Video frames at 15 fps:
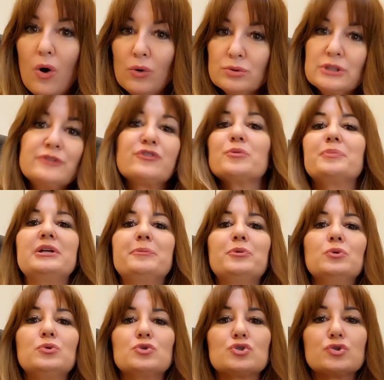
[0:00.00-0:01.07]
only for people
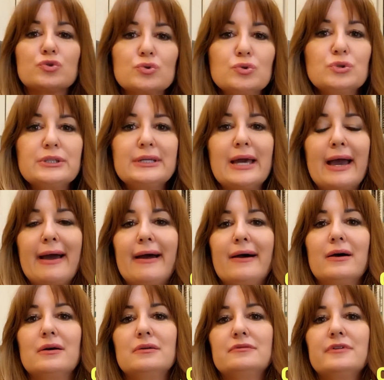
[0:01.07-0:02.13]
who truly
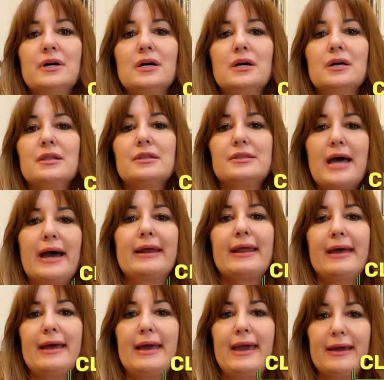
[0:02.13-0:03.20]
have that
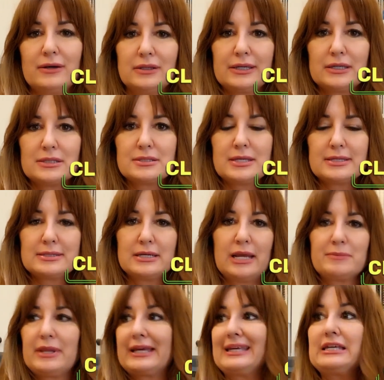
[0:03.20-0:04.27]
alias as a
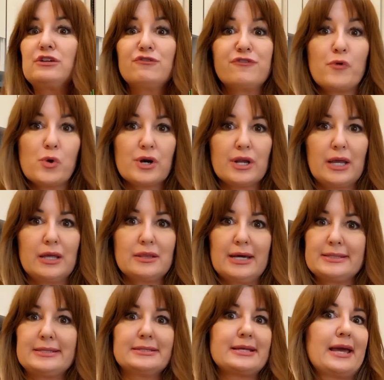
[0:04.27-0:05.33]
name, like E40,
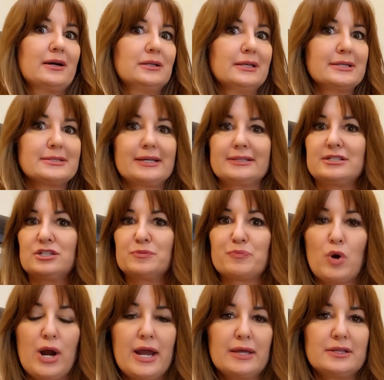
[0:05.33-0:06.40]
that's his alias, that's his
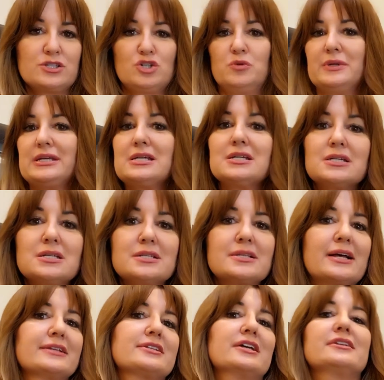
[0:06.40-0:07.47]
brand, that's who he is,
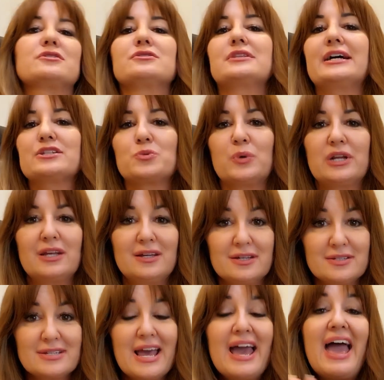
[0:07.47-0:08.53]
that's what he
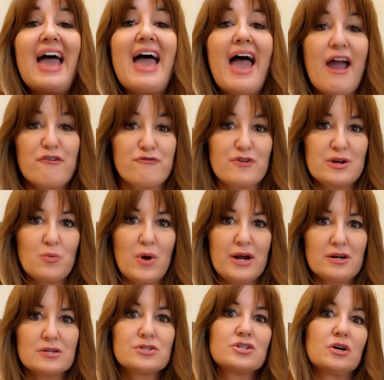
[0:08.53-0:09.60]
is
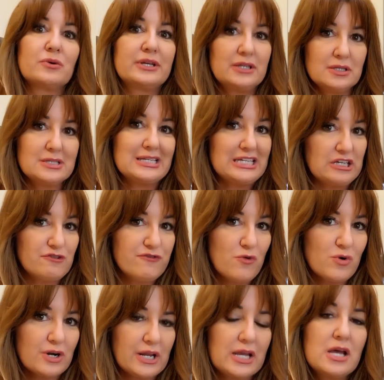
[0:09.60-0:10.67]
everywhere. So he's
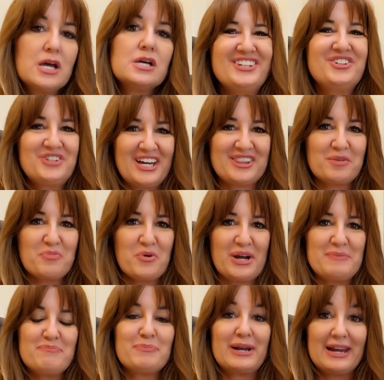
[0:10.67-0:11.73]
E40, you get the point.
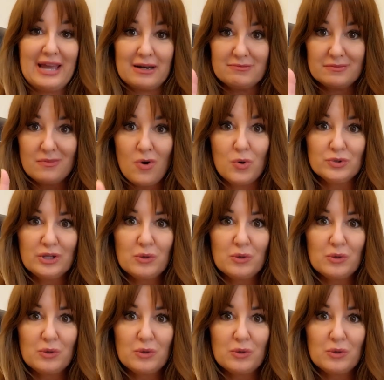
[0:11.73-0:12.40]
But again, only